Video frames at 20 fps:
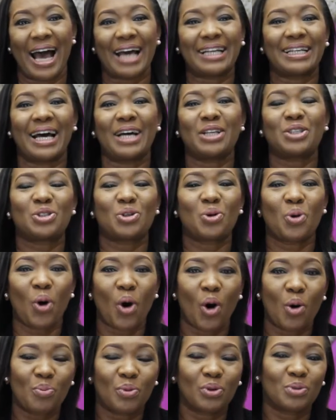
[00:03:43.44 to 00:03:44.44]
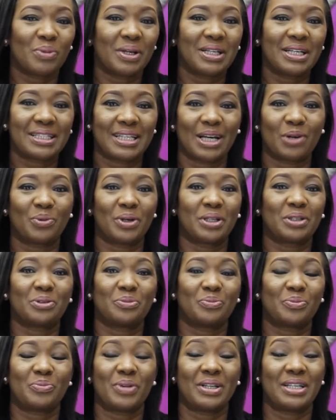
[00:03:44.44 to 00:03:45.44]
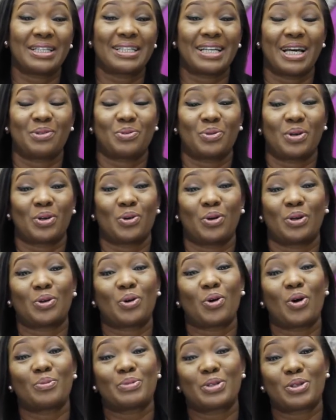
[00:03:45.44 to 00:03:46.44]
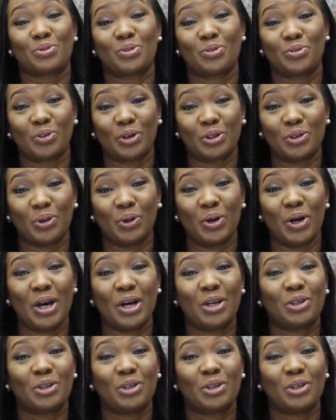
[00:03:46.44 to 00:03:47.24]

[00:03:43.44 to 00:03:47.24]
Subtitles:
And aren't you humbled many times when God comes through for you?